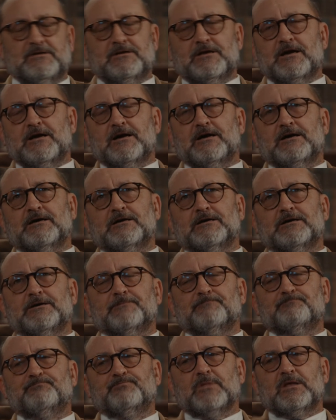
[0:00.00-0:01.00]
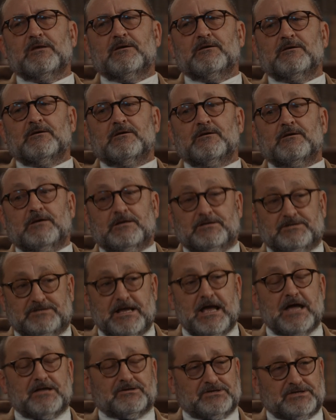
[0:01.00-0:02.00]
Yeah, he's
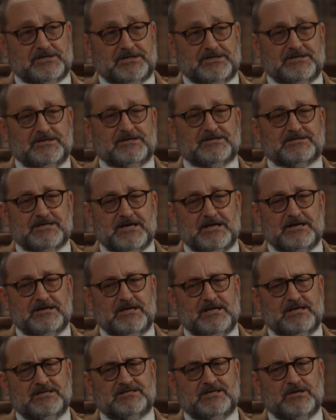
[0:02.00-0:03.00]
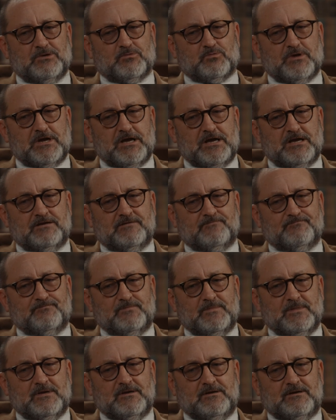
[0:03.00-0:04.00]
dense. He's not an easy read.
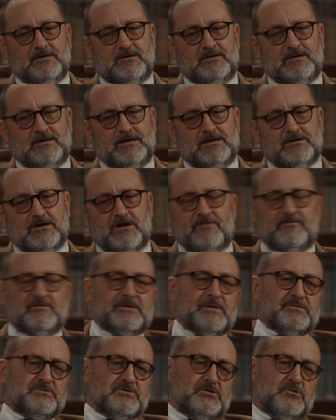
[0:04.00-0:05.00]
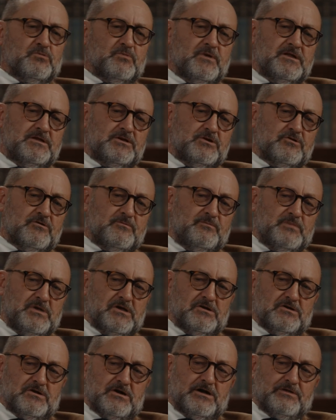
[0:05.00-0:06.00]
And oftentimes when you read
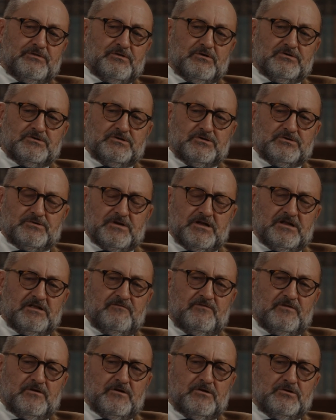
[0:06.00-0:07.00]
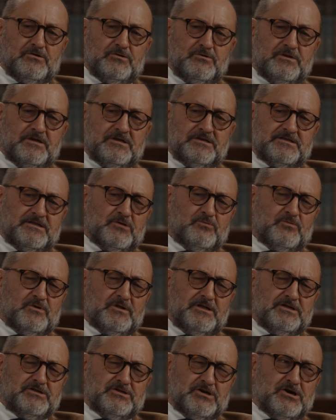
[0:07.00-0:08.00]
European authors, you're trying to figure out who it is they're
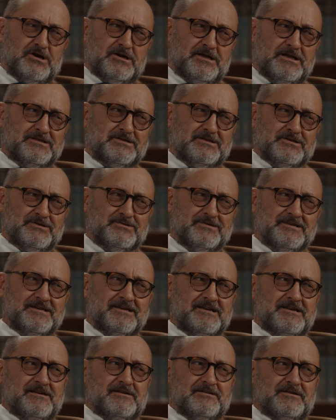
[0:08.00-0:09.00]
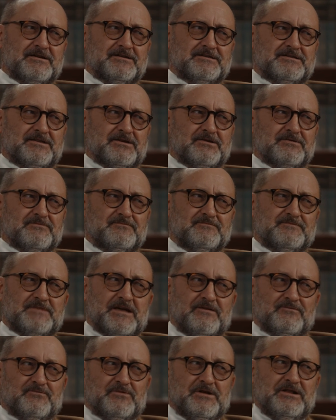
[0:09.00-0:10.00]
really talking to, because they're
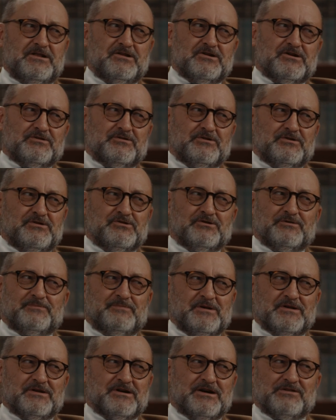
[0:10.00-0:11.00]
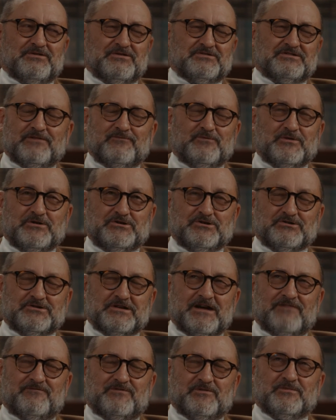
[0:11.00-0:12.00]
reading other European authors of which you're
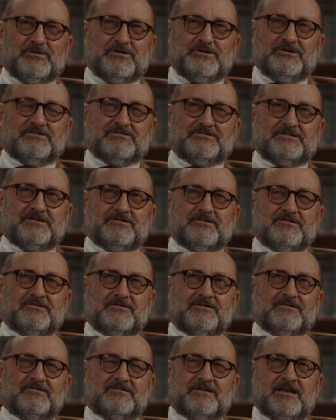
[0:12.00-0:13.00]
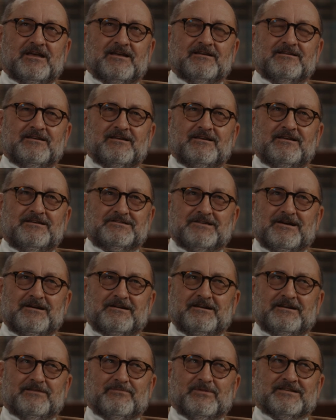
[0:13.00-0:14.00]
not familiar, so you're going, okay, he's
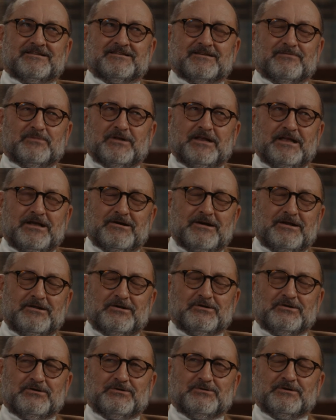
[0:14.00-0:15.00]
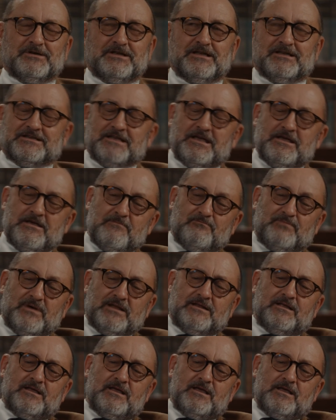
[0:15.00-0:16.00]
talking about somebody here, I don't know who it is.
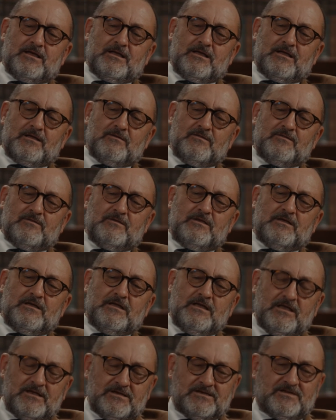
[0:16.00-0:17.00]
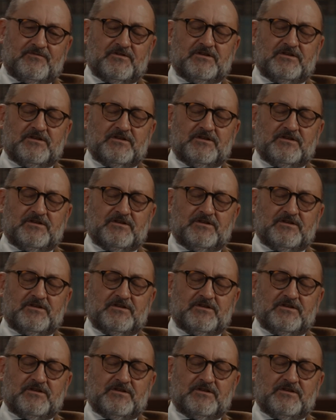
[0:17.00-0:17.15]
But his